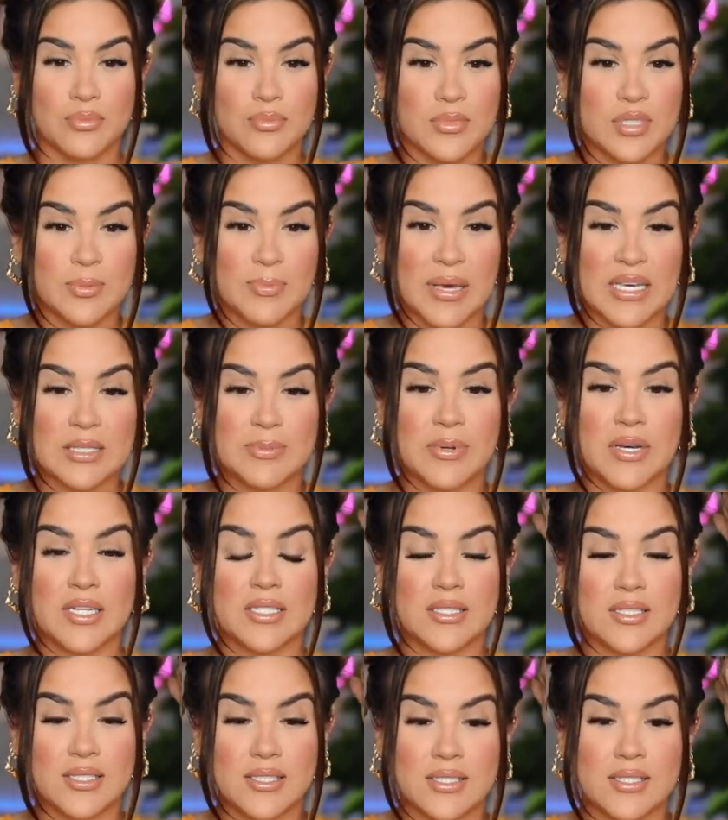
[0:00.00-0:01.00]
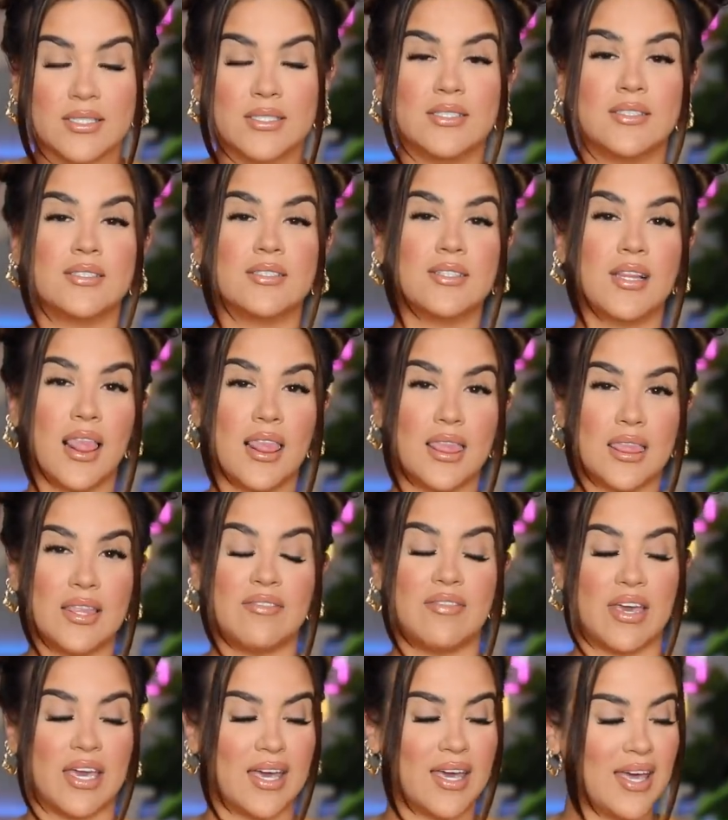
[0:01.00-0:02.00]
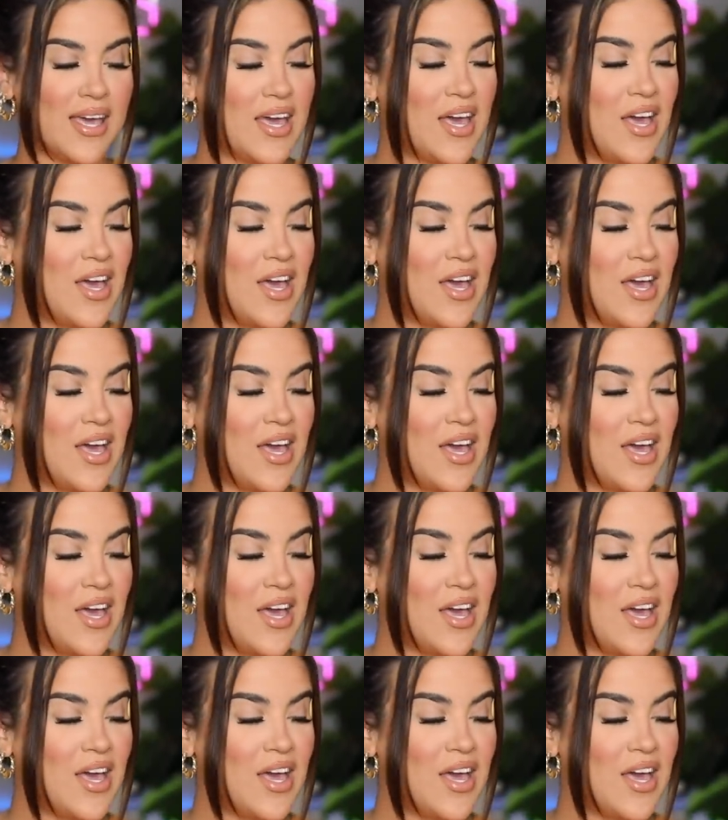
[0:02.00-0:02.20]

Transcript: Space buns, living.